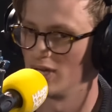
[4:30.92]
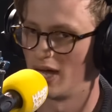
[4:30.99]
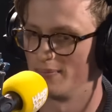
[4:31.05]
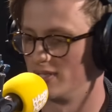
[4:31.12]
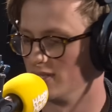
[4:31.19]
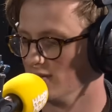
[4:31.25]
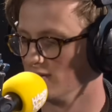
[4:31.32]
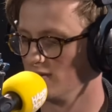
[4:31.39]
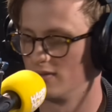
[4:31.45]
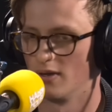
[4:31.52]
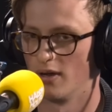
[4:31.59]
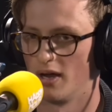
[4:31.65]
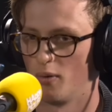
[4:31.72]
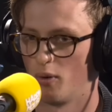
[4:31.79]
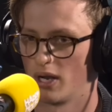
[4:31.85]
up till
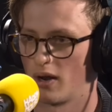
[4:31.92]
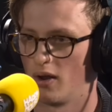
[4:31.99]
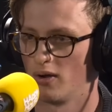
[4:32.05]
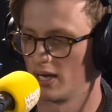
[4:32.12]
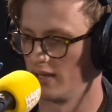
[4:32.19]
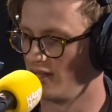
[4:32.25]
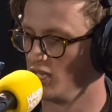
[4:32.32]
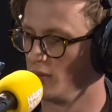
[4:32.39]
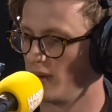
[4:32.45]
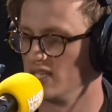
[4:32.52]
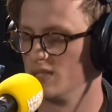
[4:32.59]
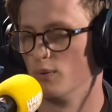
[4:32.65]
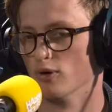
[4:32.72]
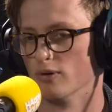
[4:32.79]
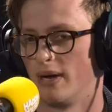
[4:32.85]
1 o'clock, and then you play
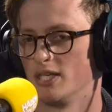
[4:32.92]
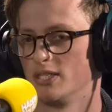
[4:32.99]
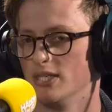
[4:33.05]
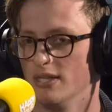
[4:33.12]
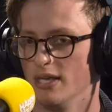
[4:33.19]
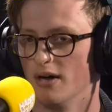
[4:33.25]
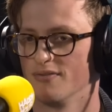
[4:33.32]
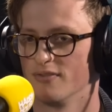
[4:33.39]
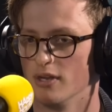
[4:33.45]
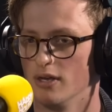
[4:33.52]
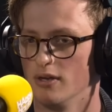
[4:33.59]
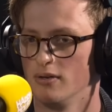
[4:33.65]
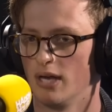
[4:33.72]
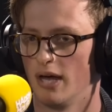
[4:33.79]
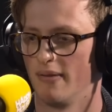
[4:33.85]
sport matches in the
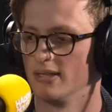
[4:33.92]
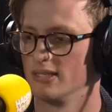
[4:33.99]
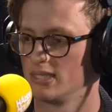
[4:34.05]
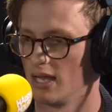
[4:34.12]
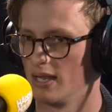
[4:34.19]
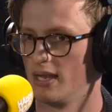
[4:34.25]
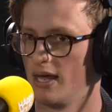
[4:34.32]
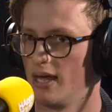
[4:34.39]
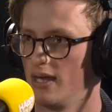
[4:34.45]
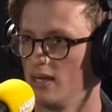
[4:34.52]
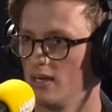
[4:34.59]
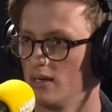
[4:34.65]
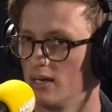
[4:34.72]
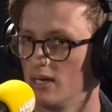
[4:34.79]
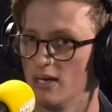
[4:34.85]
afternoon, and then
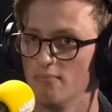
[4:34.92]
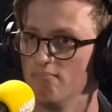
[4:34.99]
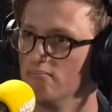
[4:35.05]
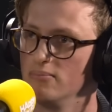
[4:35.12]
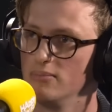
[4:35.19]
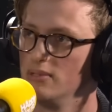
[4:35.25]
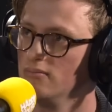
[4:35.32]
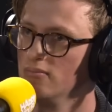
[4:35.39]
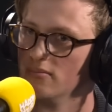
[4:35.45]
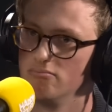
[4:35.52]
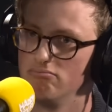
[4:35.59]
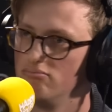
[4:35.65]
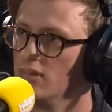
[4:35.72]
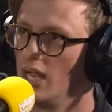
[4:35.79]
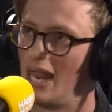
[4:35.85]
Sunday at
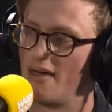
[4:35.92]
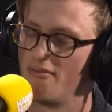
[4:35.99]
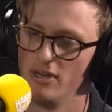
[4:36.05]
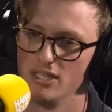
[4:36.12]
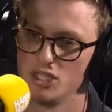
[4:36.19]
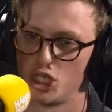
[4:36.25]
11 is